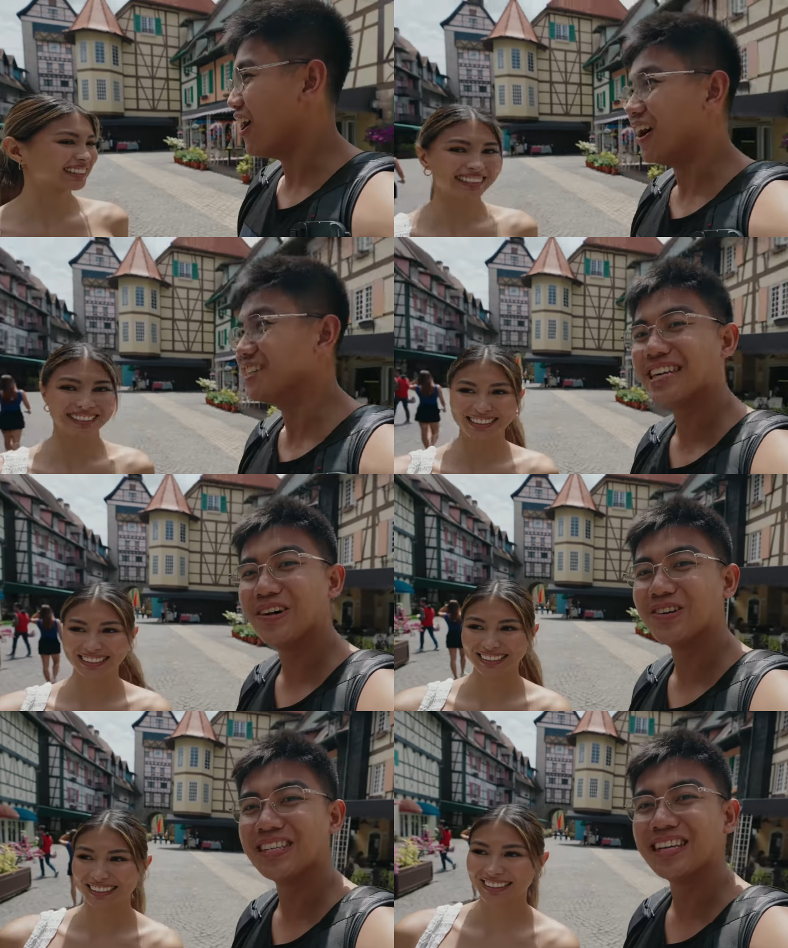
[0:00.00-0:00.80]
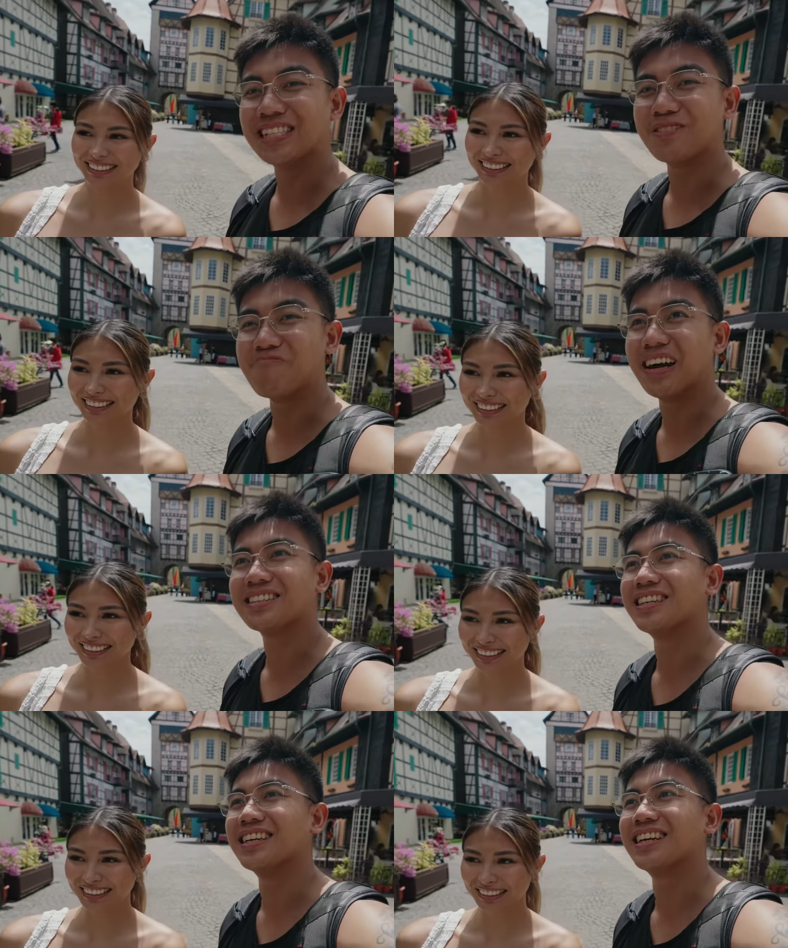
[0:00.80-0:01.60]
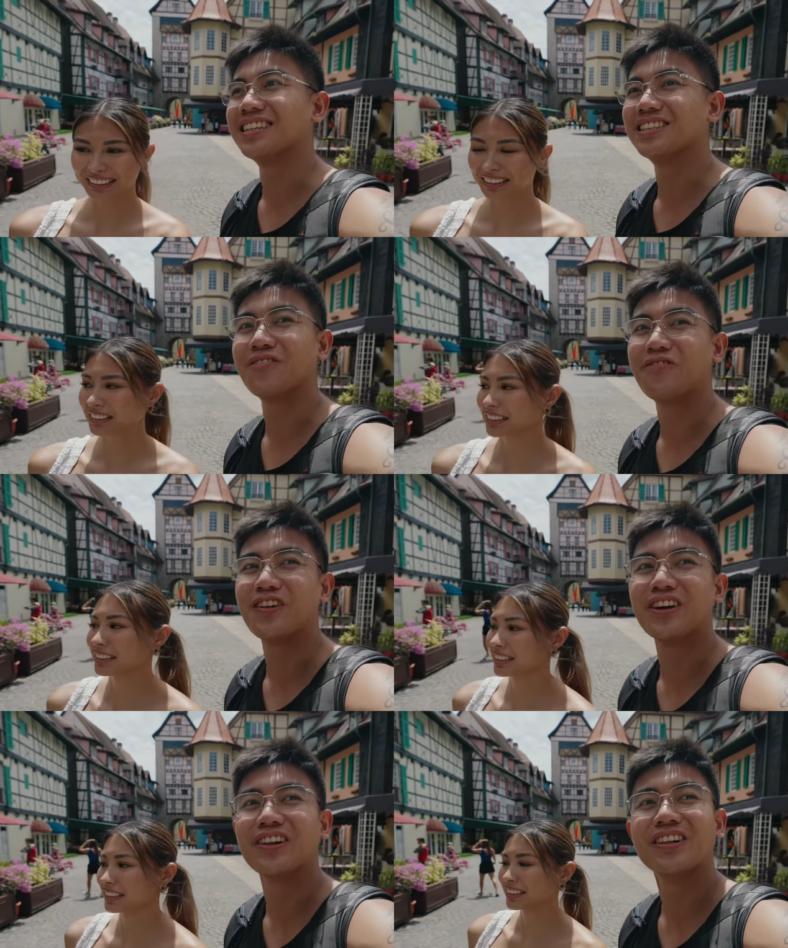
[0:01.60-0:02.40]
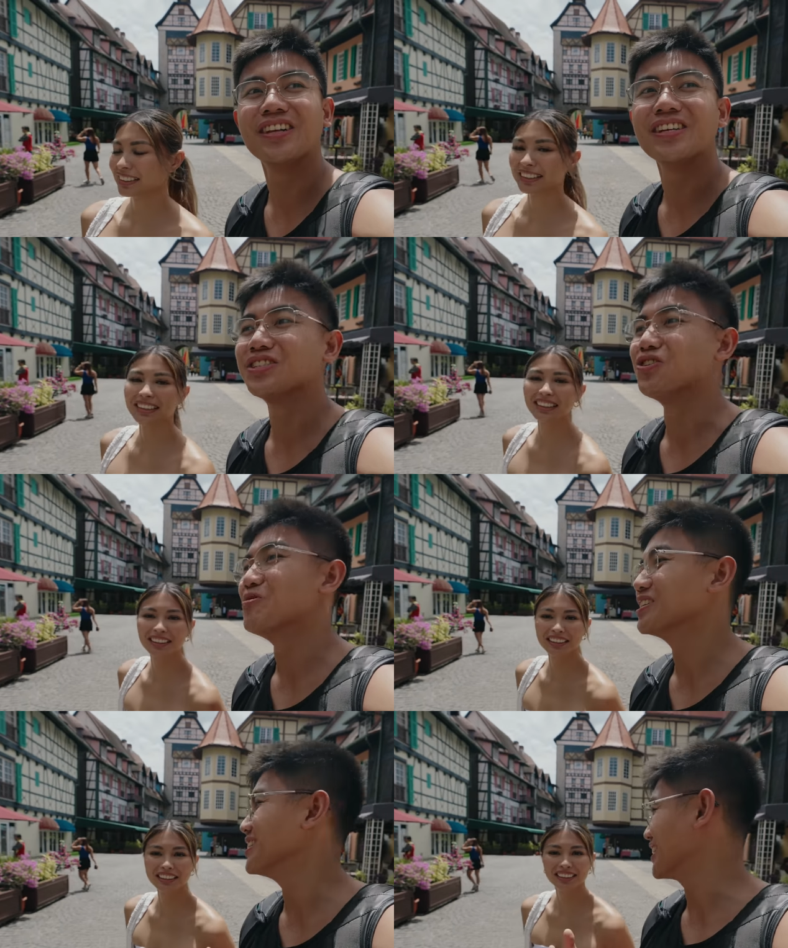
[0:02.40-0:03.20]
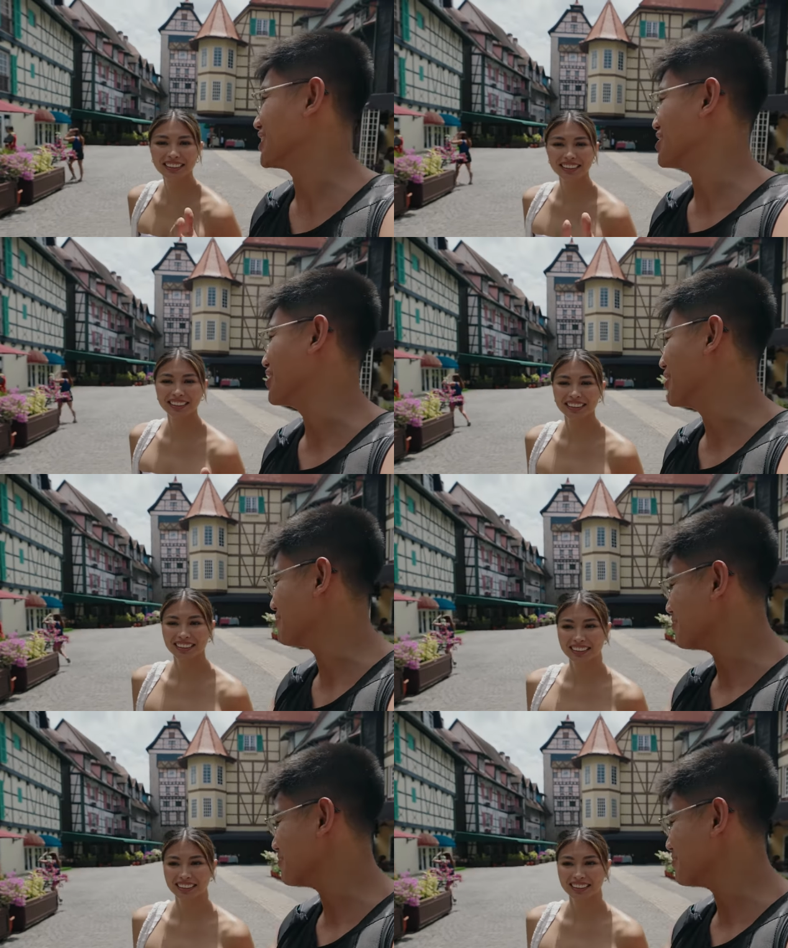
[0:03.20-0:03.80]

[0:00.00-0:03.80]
Speaker 1: honestly, I wasn't expecting it to feel so much like Europe.